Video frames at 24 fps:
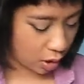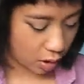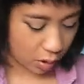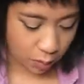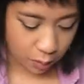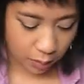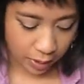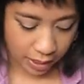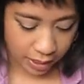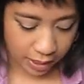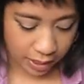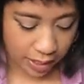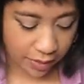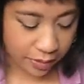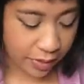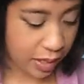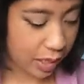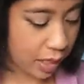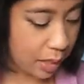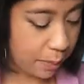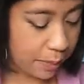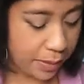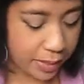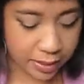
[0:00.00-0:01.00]
Okay, and then
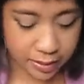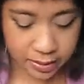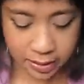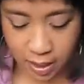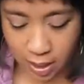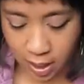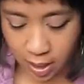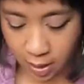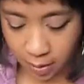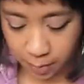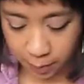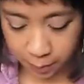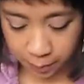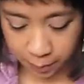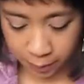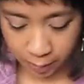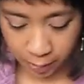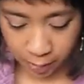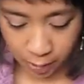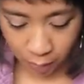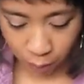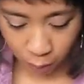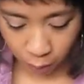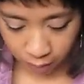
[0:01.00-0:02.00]
I picked up
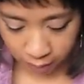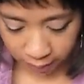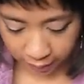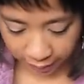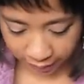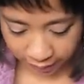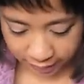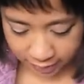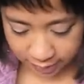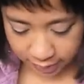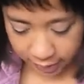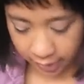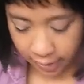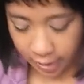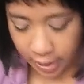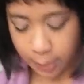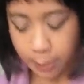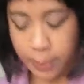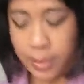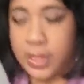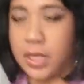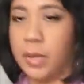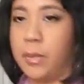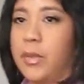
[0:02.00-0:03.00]
one last thing. I
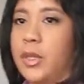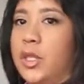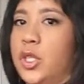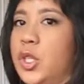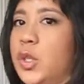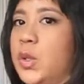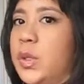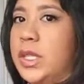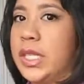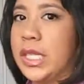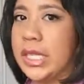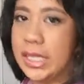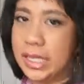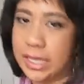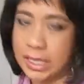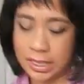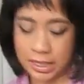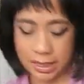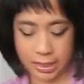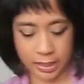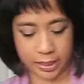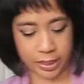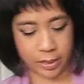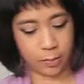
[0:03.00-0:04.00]
picked up the
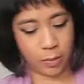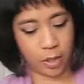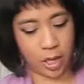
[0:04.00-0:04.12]
266